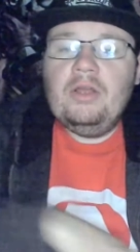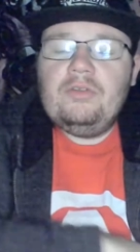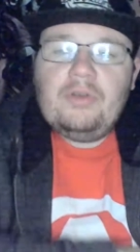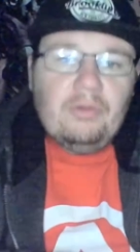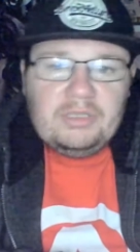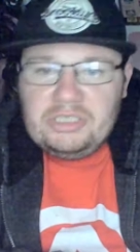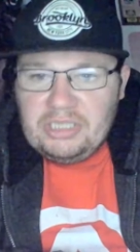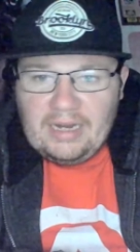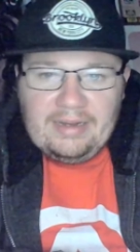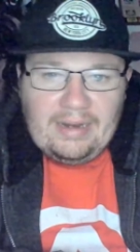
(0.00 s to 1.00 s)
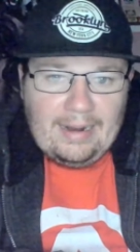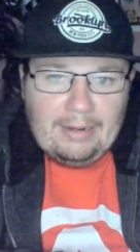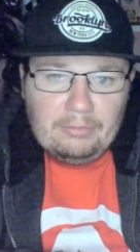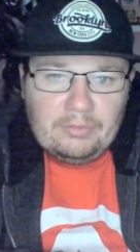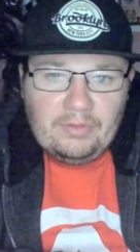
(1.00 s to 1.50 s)
to go and check
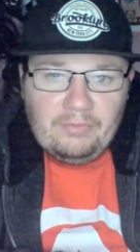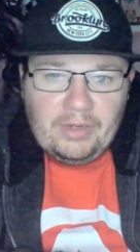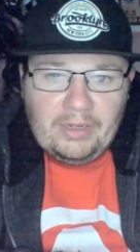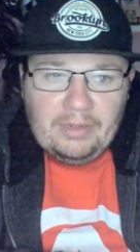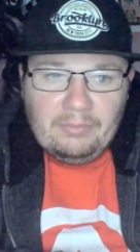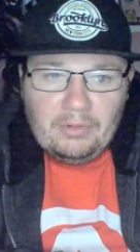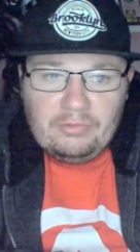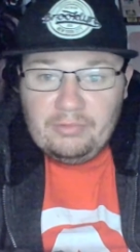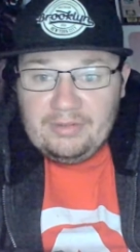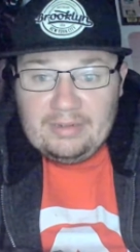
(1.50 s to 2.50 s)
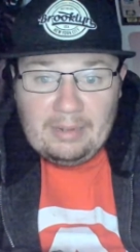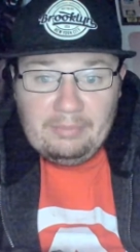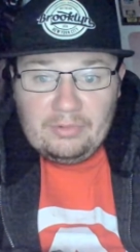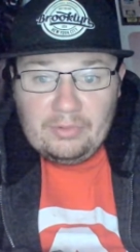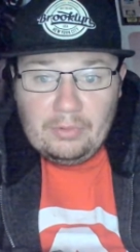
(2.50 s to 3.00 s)
out the most recent
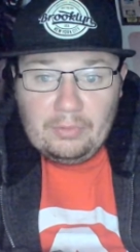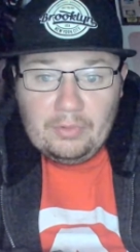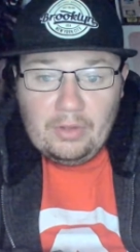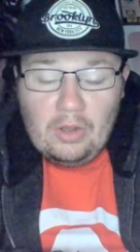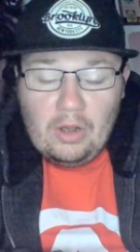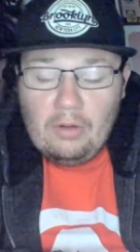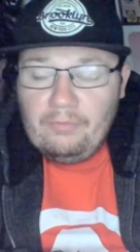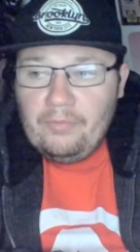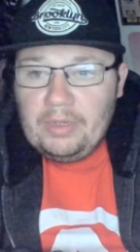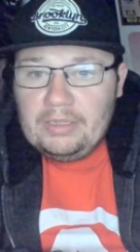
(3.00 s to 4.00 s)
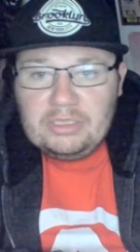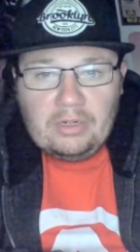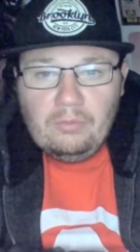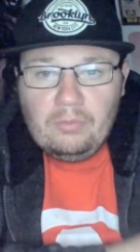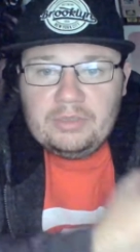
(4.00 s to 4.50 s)
episode of the
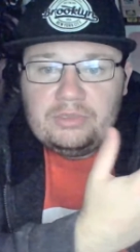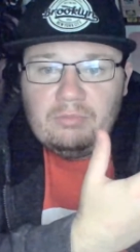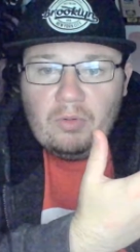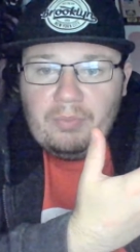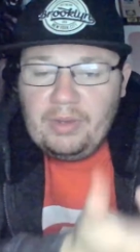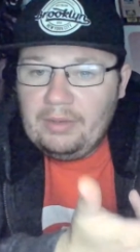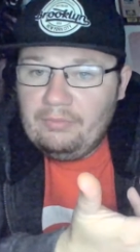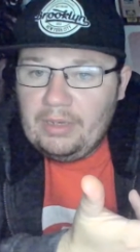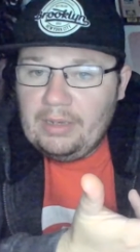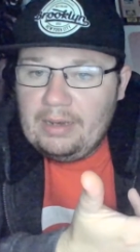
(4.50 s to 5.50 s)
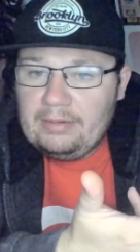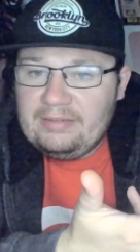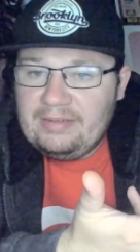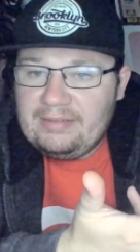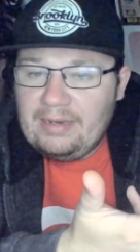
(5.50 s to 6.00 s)
channel, which will be the
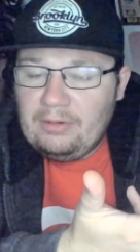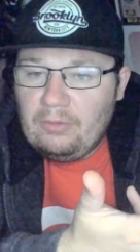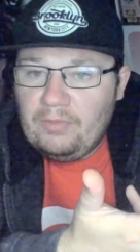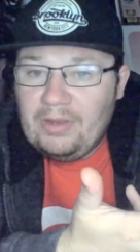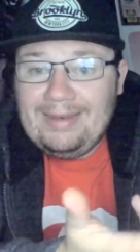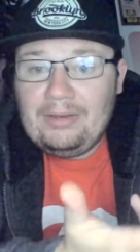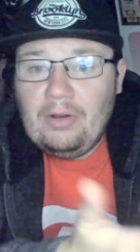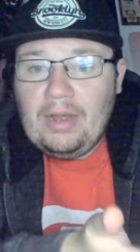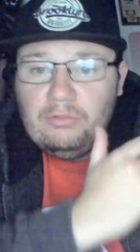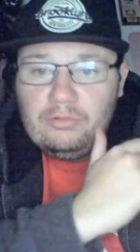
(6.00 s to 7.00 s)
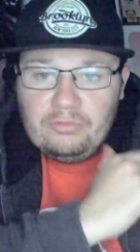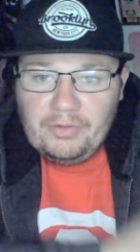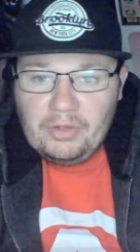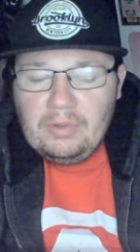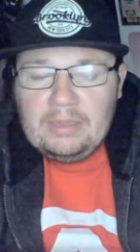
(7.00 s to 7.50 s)
NXT TakeOver in Your House
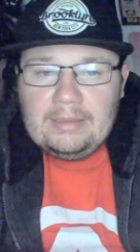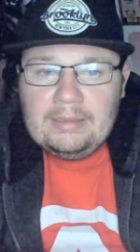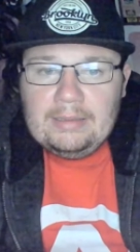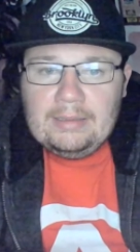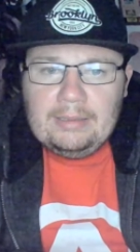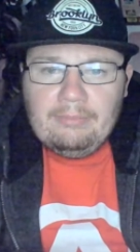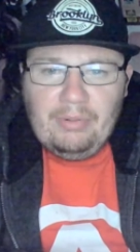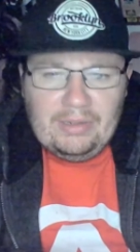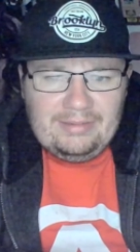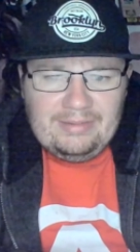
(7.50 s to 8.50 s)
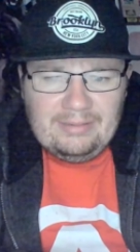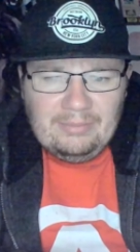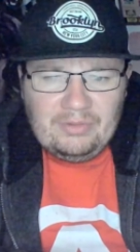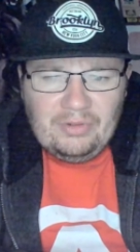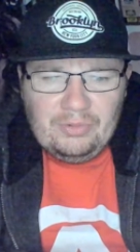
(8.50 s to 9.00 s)
review. But
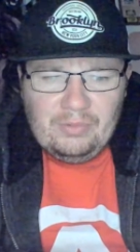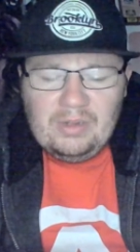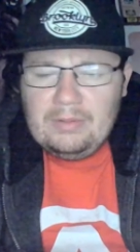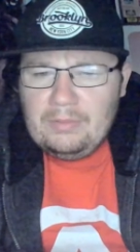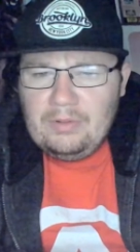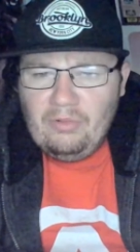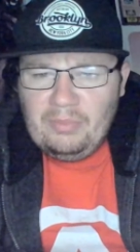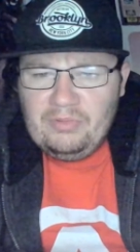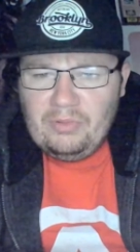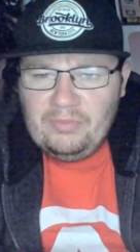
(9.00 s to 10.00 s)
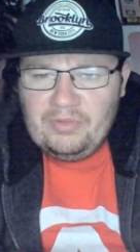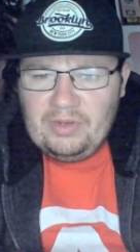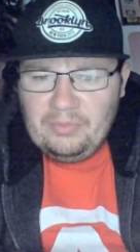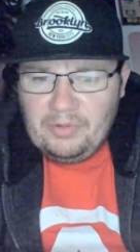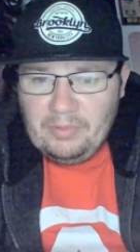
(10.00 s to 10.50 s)
number two, no episode of the
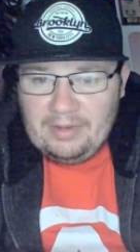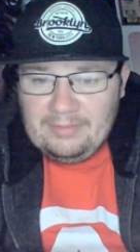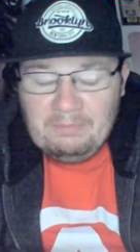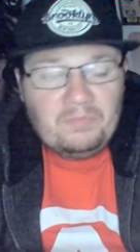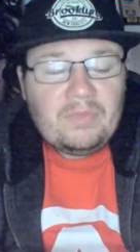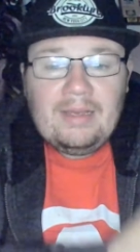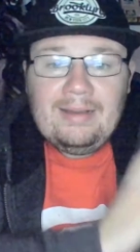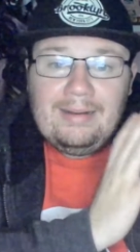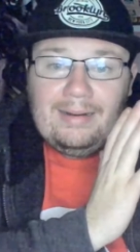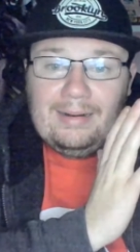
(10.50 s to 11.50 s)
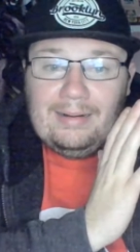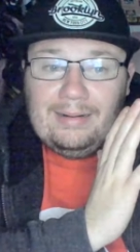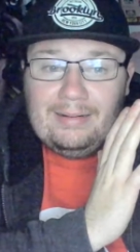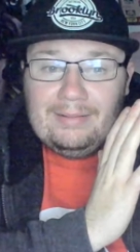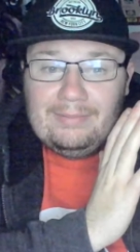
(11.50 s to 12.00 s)

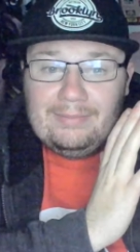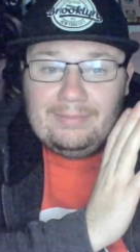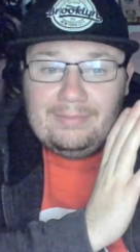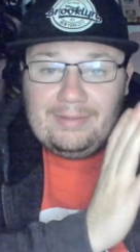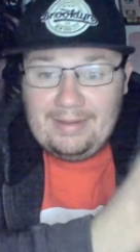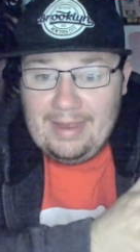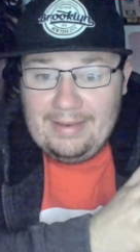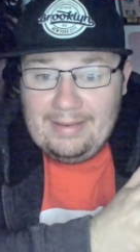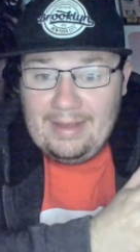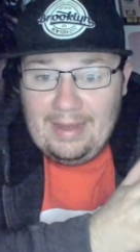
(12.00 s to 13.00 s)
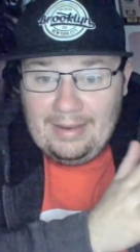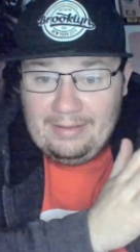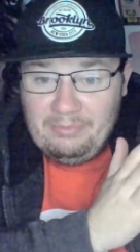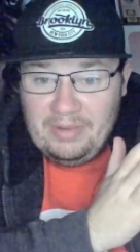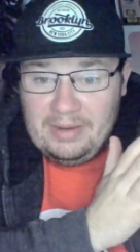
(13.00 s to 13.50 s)
CWS. Today I
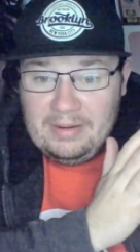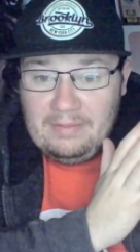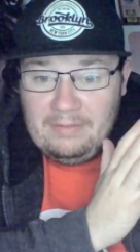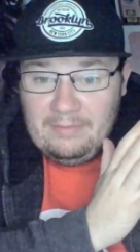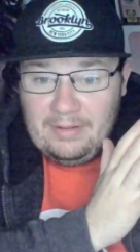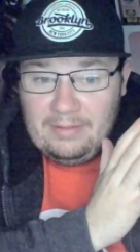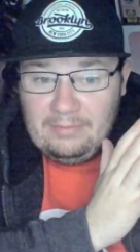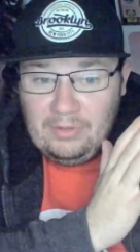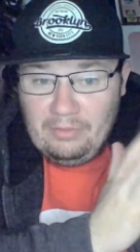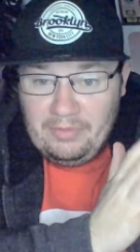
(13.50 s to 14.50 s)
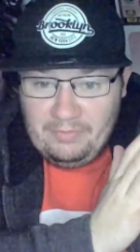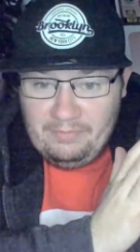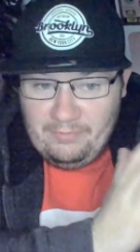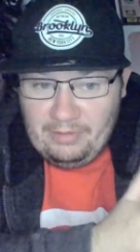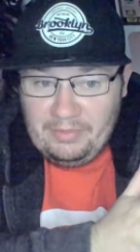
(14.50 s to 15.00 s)
have been not only
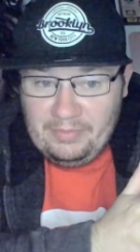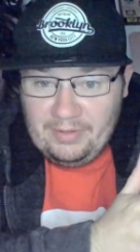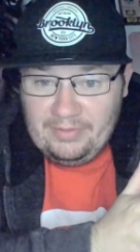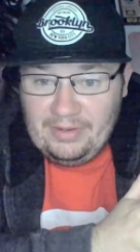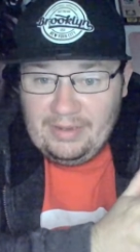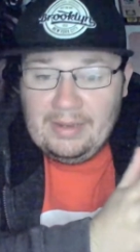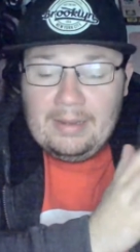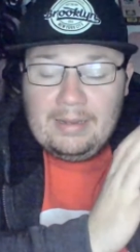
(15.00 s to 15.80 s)
very busy,